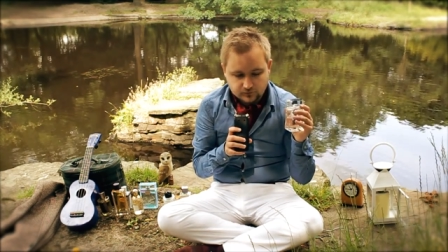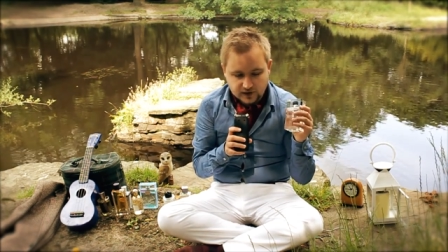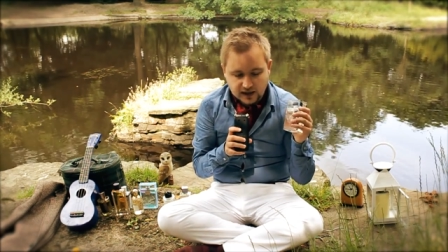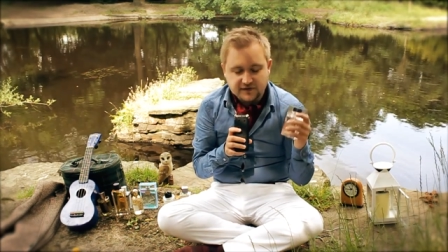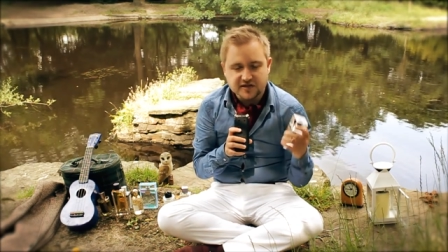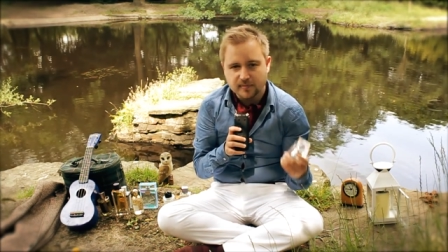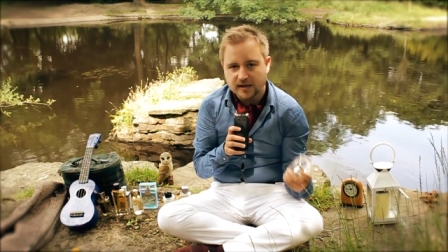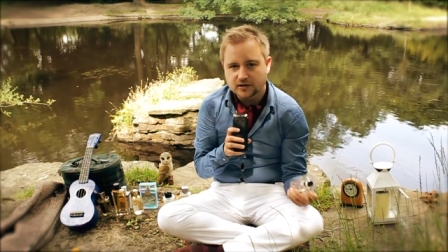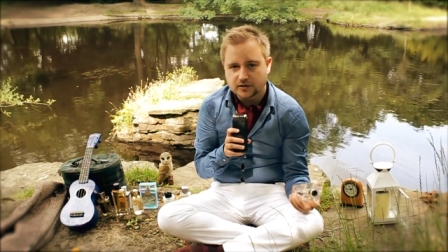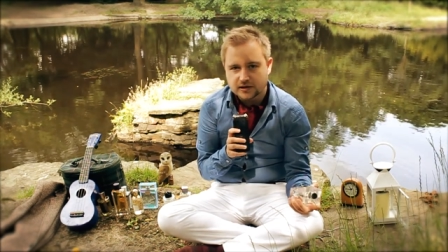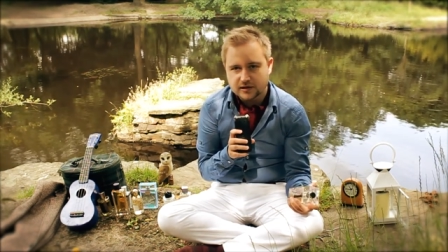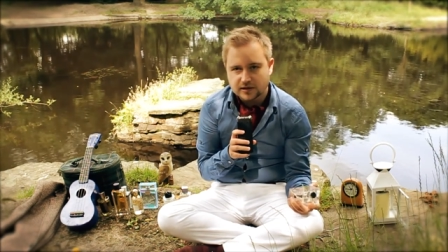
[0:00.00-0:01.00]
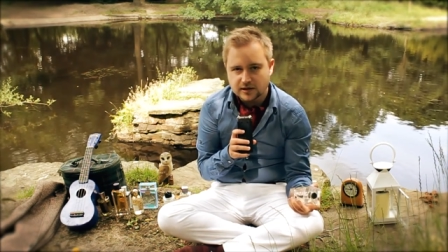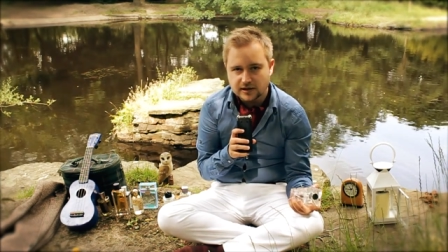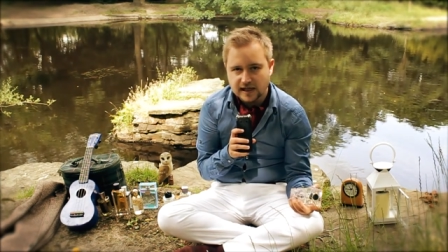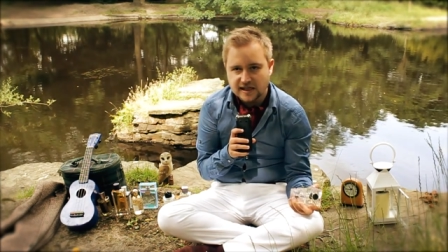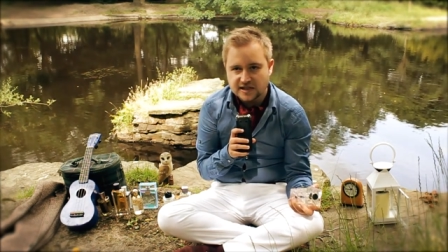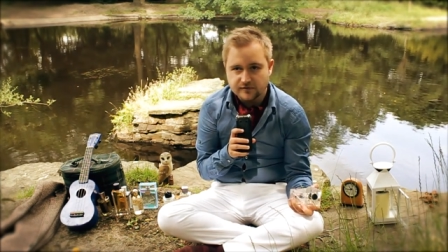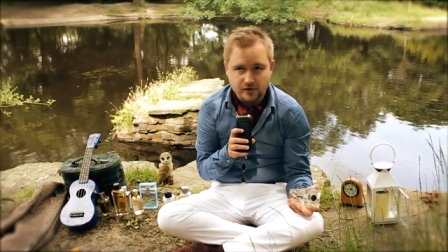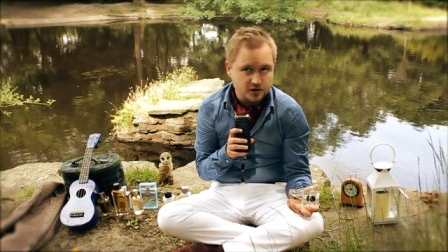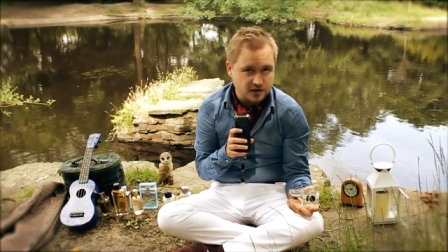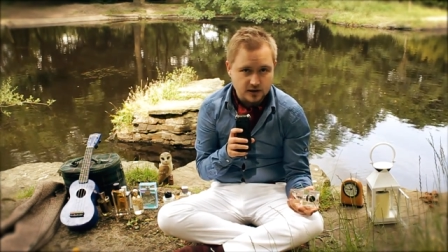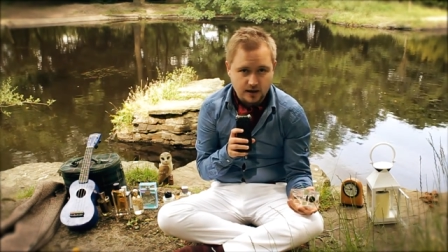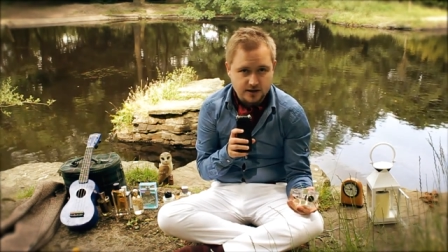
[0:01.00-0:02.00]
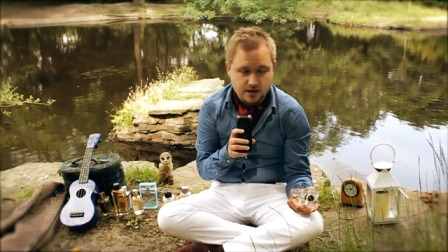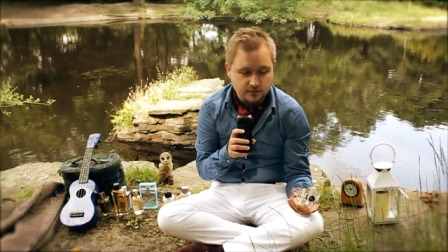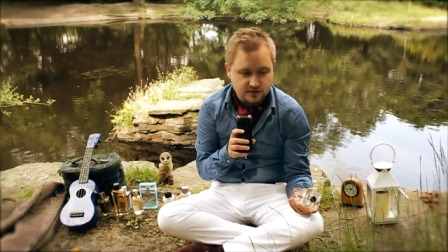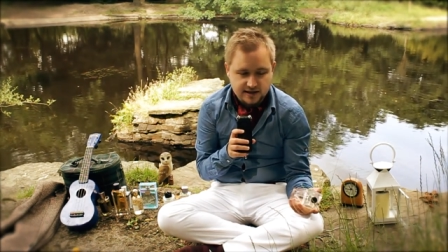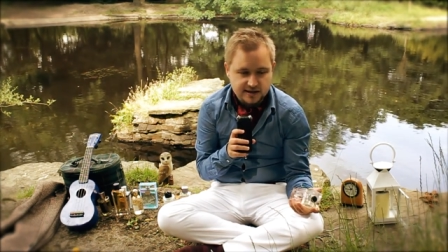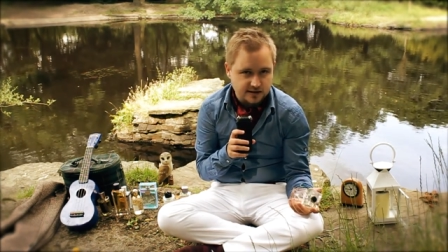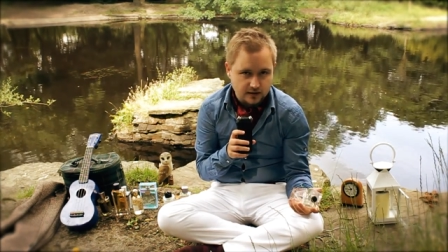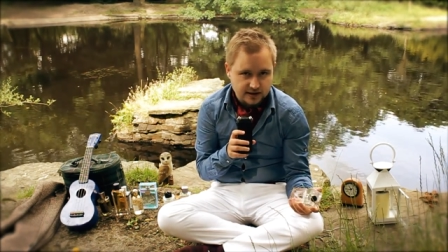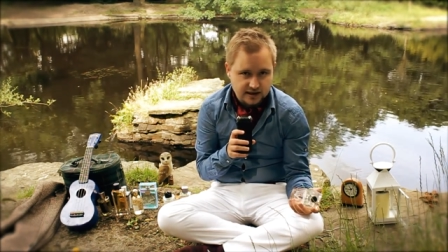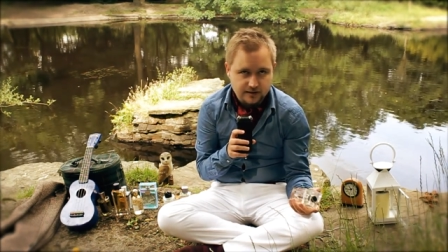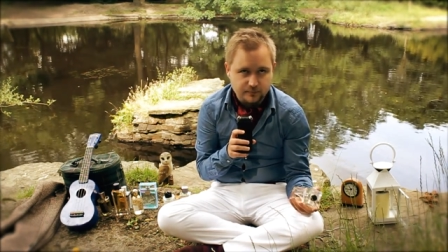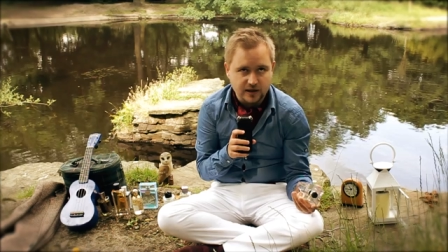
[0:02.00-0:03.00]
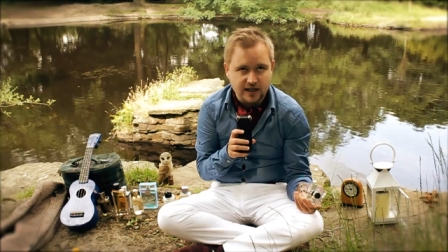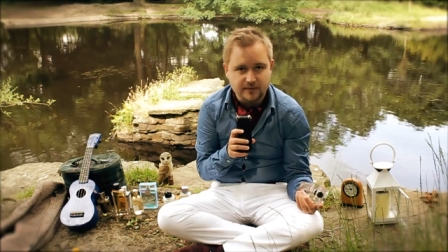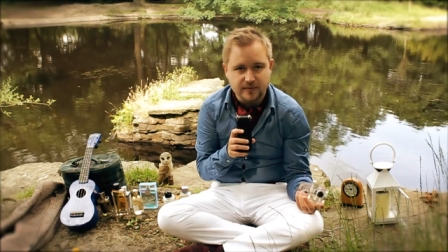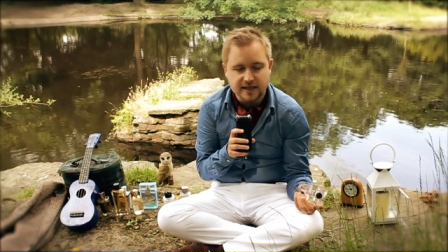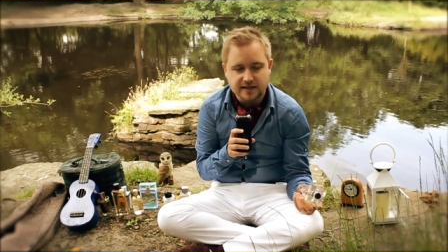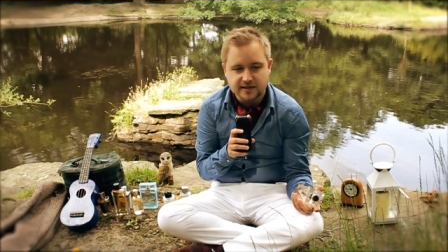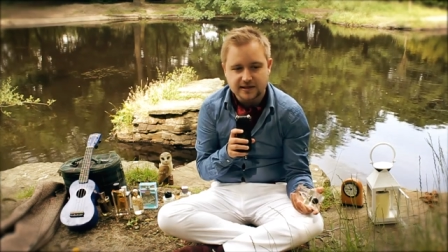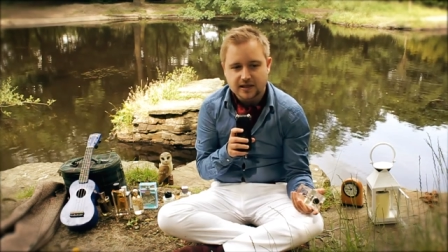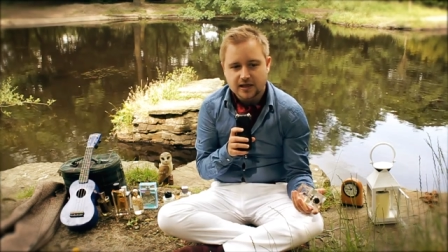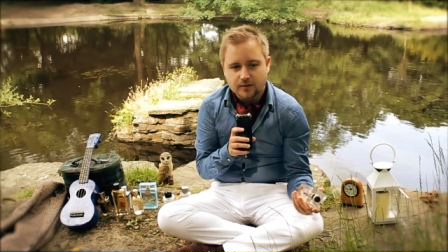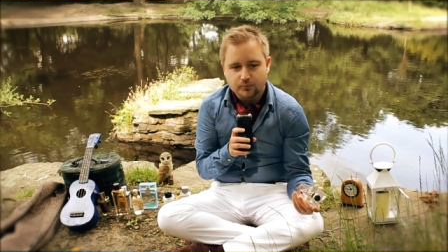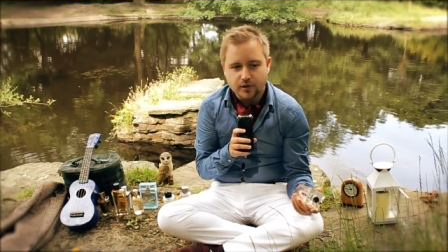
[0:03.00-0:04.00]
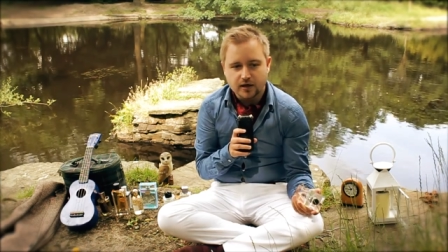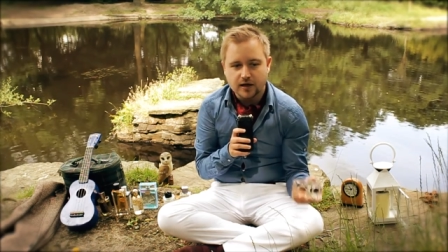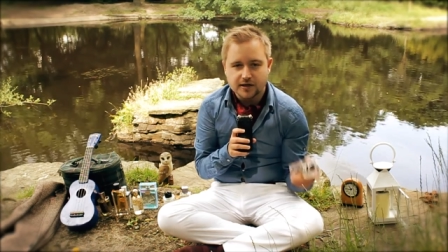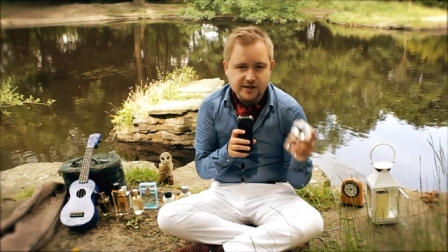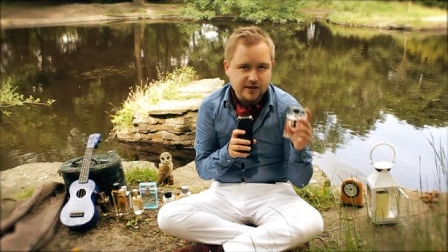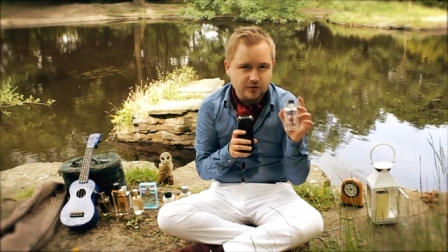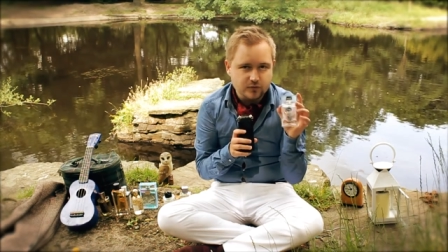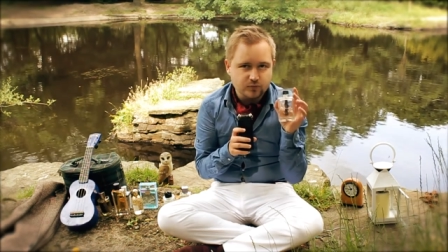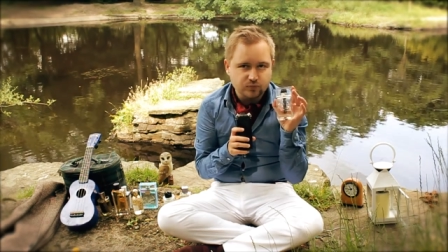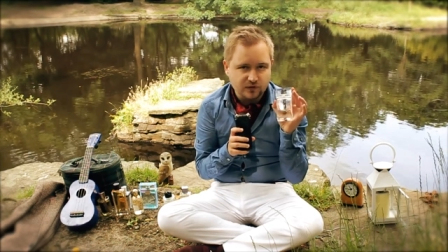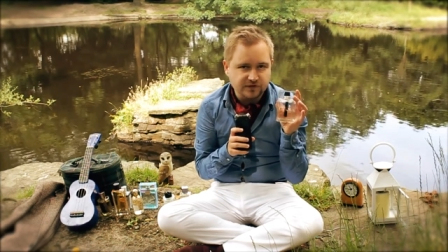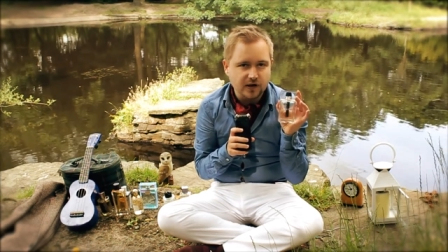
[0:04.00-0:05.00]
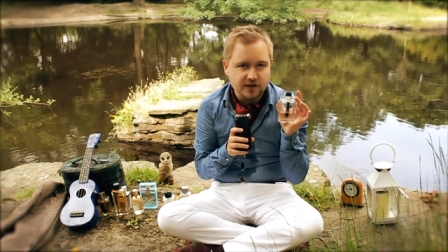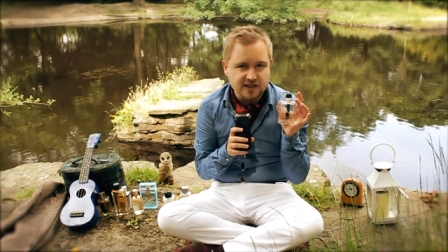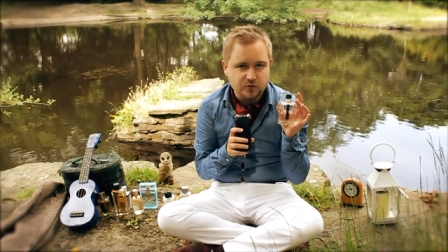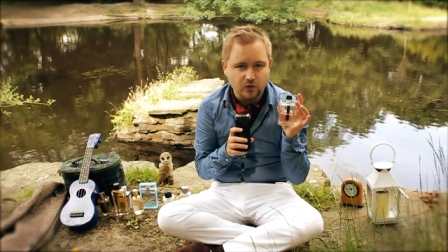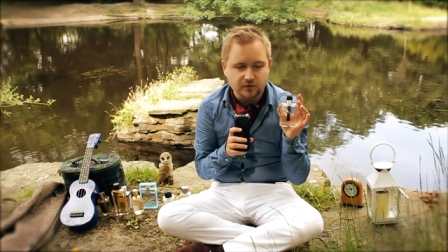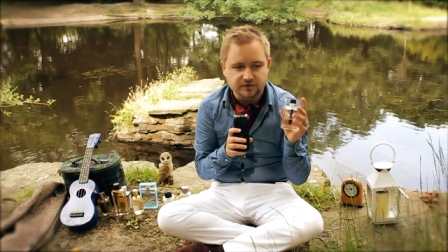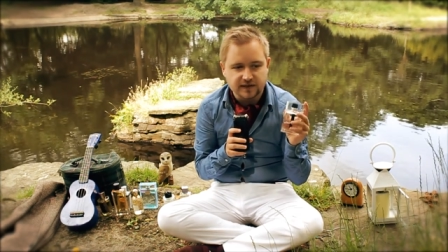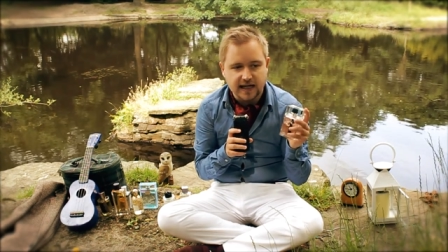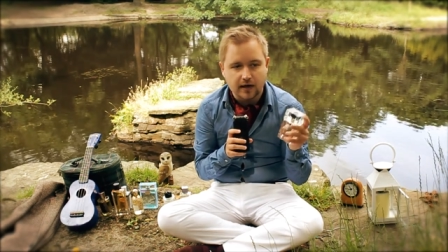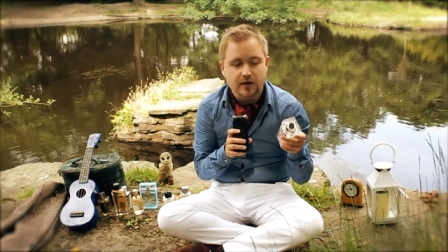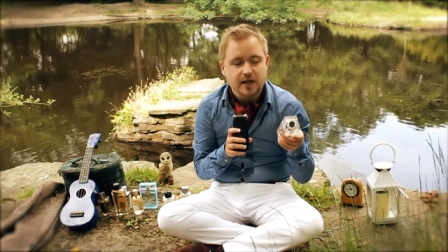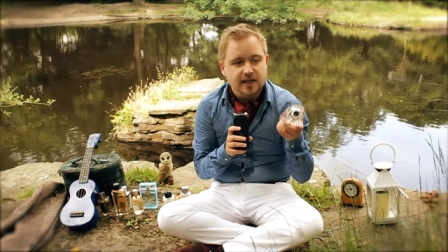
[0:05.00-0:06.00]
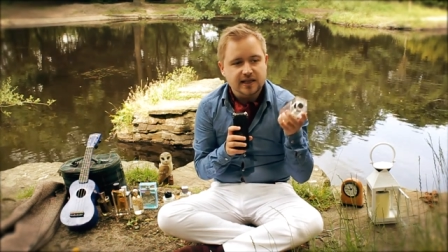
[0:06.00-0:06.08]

I've smelt the, the, latest version. I don't dislike it by any means, but I do prefer this one for now.